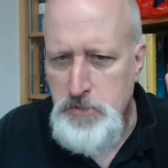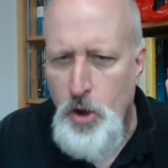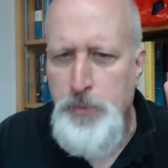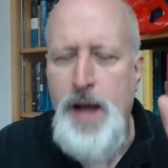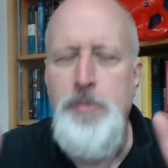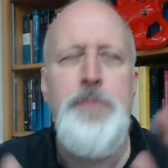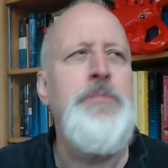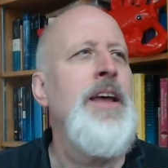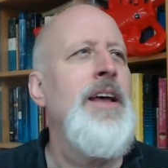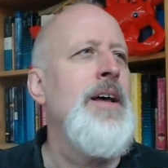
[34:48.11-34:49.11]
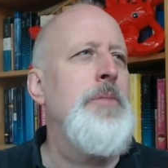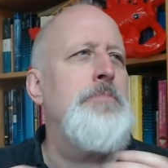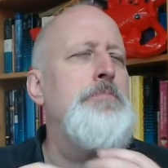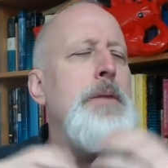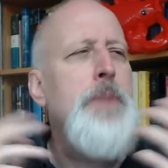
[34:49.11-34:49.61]
No problem.
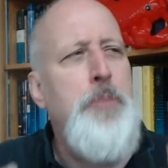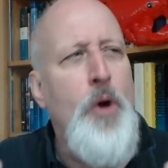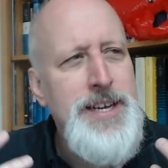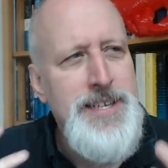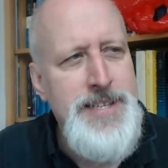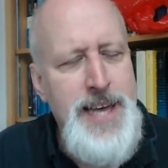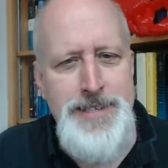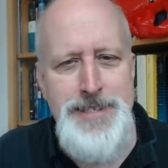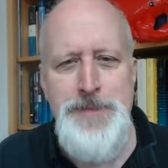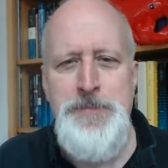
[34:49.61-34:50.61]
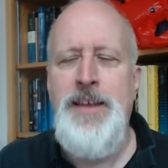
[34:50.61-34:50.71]
But my point is this.